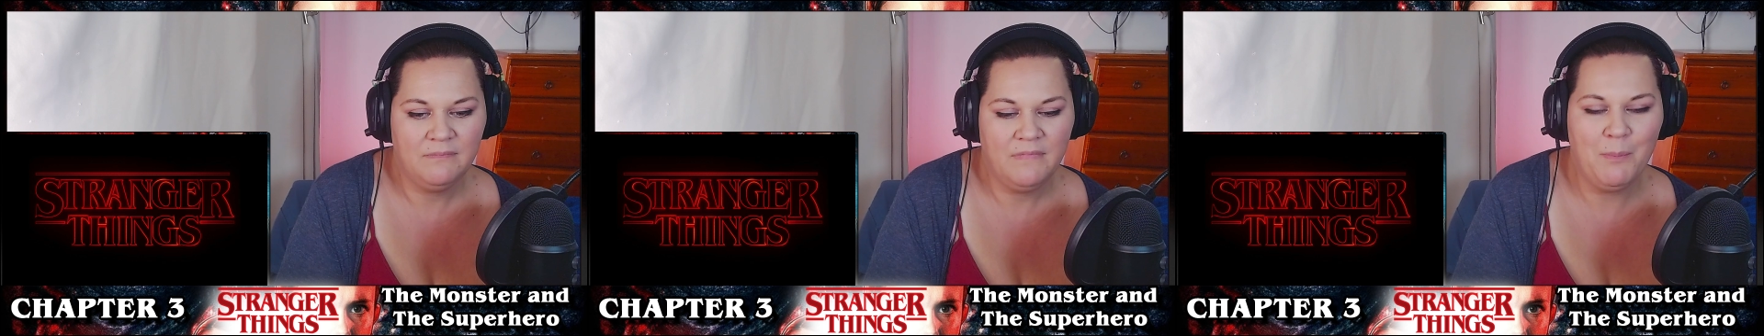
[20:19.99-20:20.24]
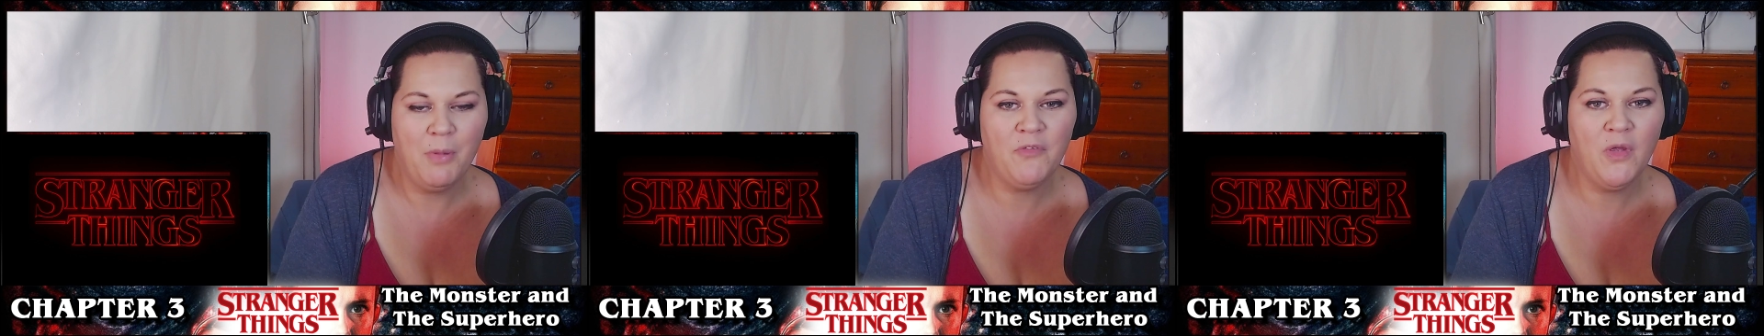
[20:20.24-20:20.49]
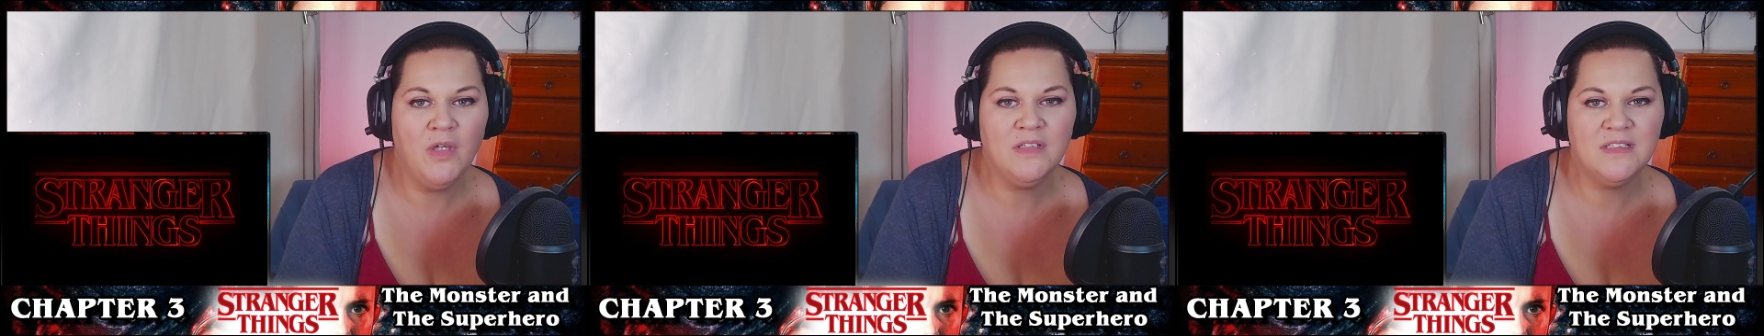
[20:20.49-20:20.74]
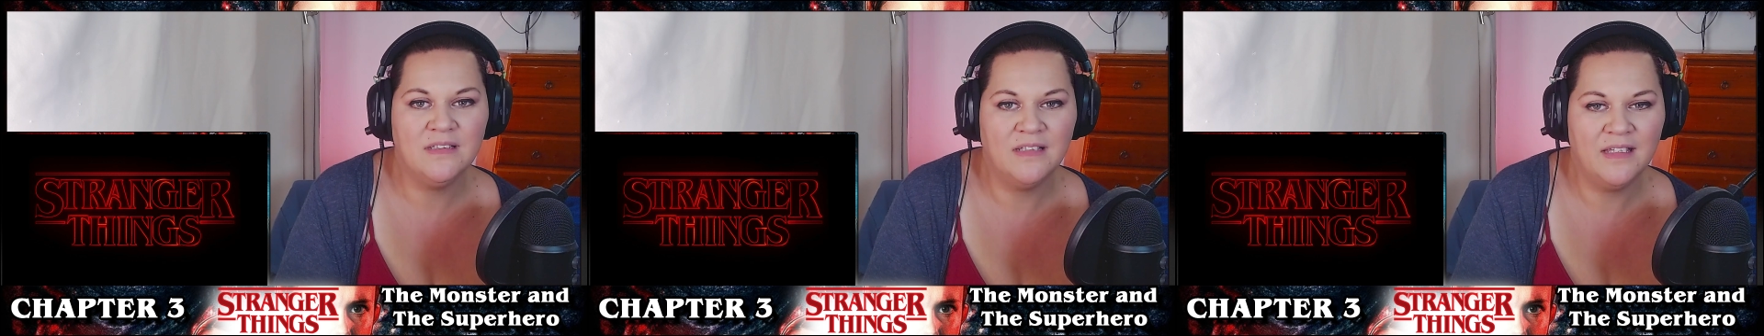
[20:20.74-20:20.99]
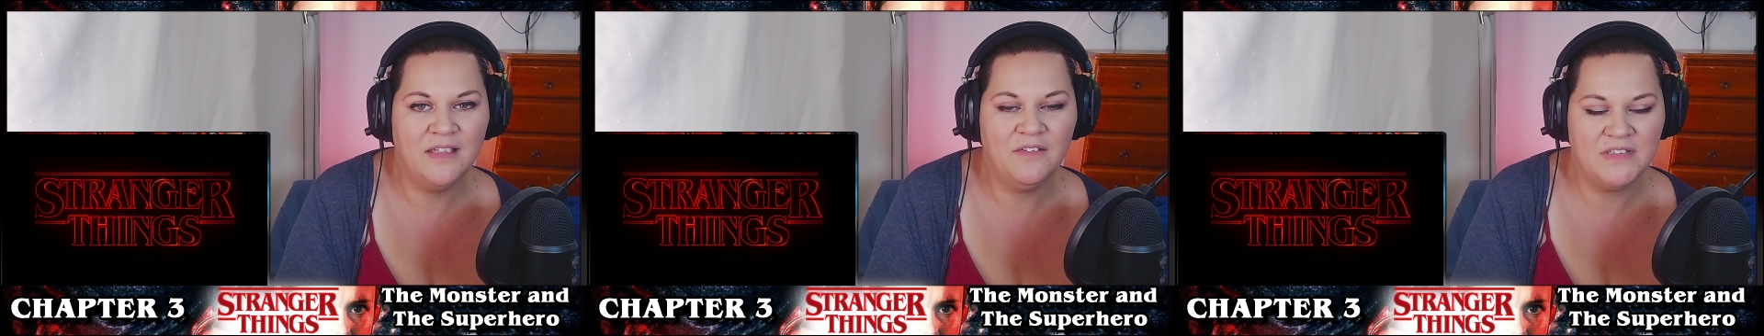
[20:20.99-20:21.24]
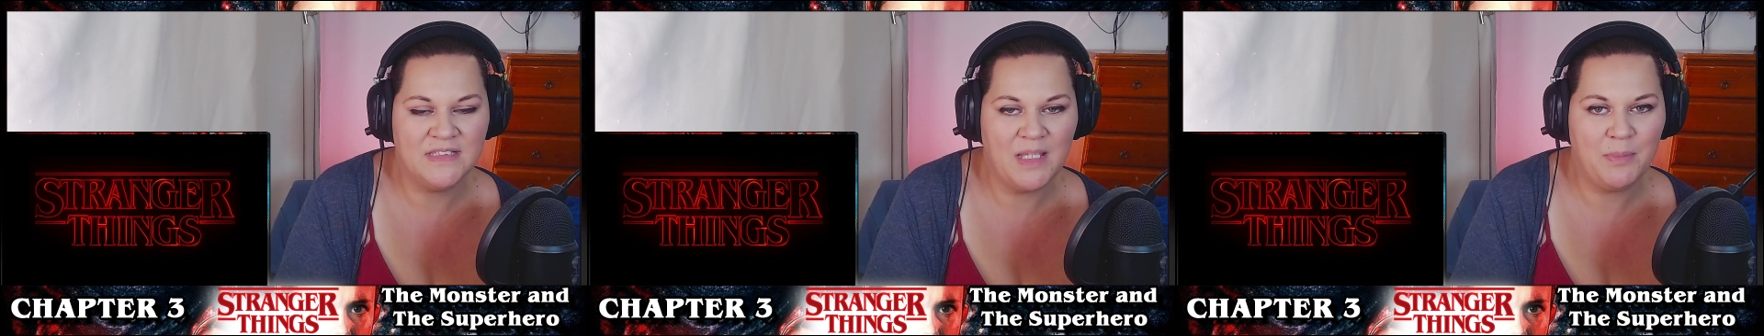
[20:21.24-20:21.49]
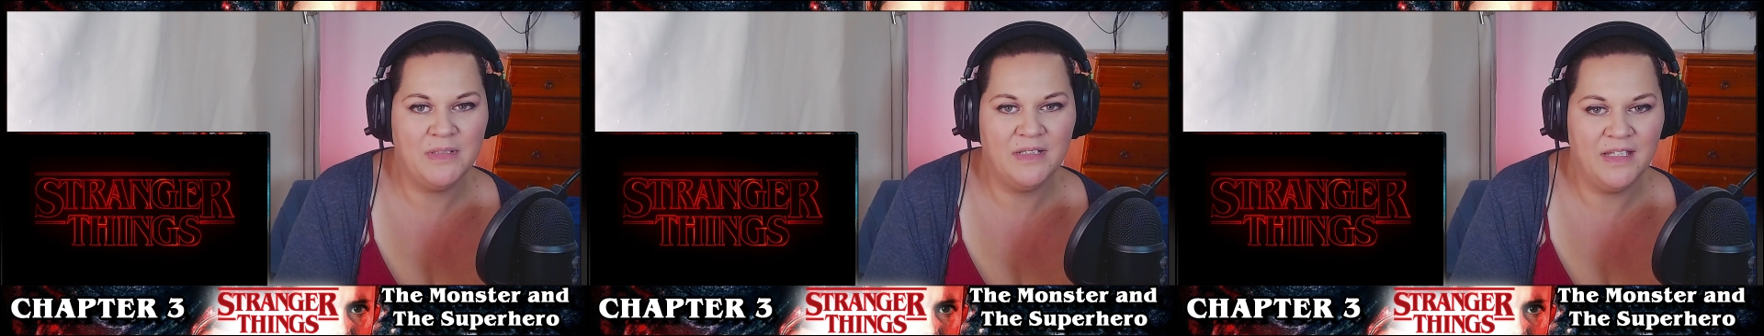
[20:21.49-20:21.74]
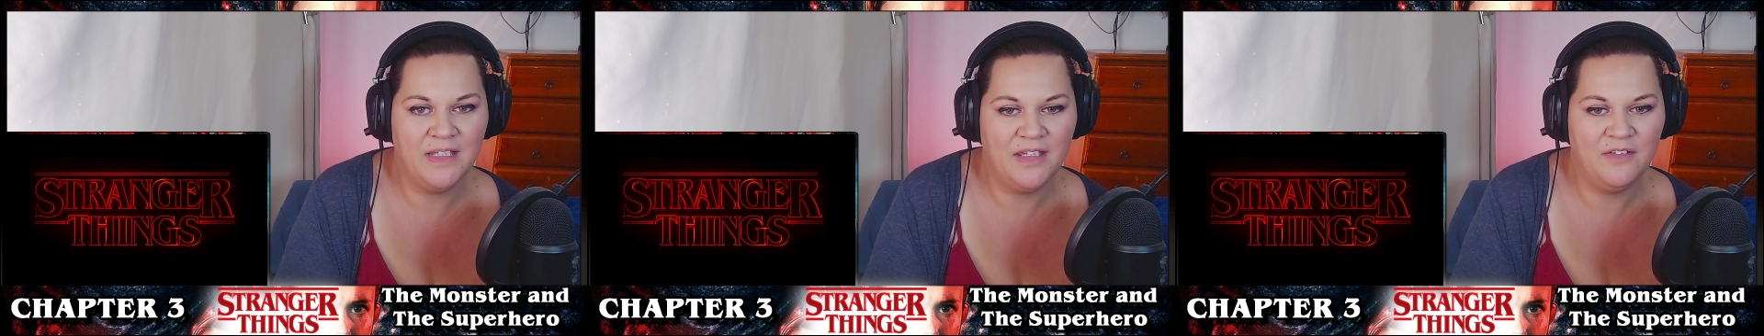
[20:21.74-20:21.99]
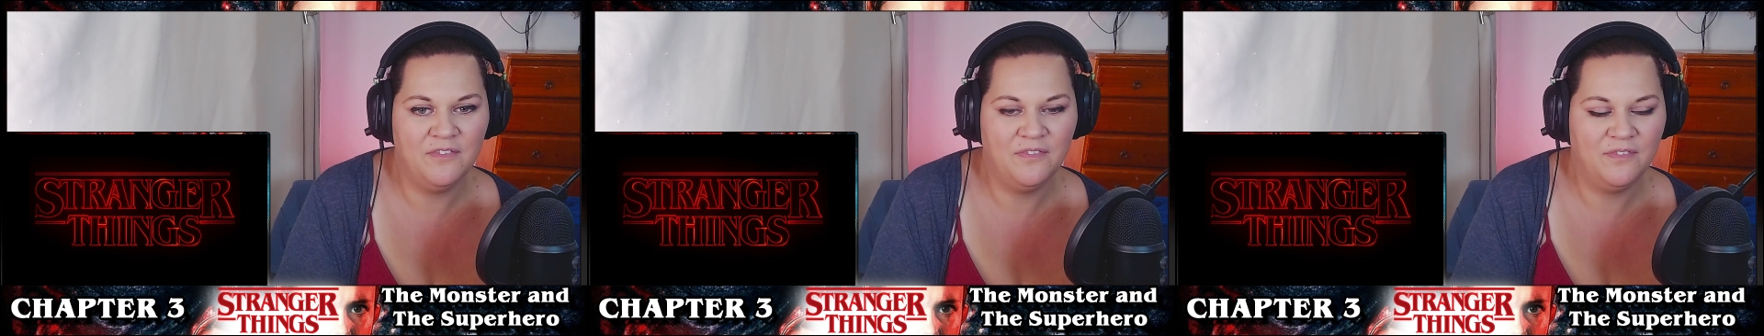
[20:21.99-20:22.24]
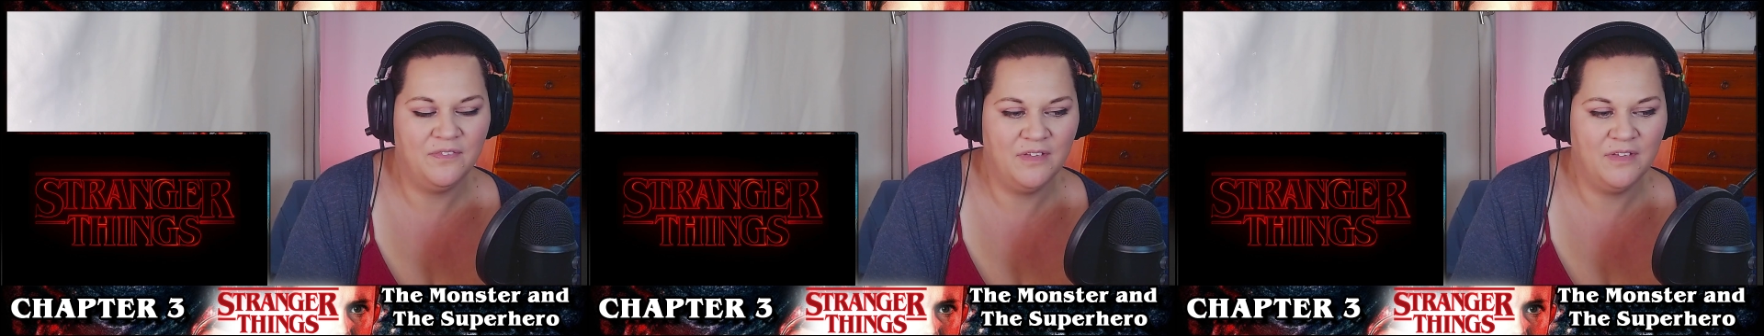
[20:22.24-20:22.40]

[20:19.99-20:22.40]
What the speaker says: But for her to leave, just up and leave,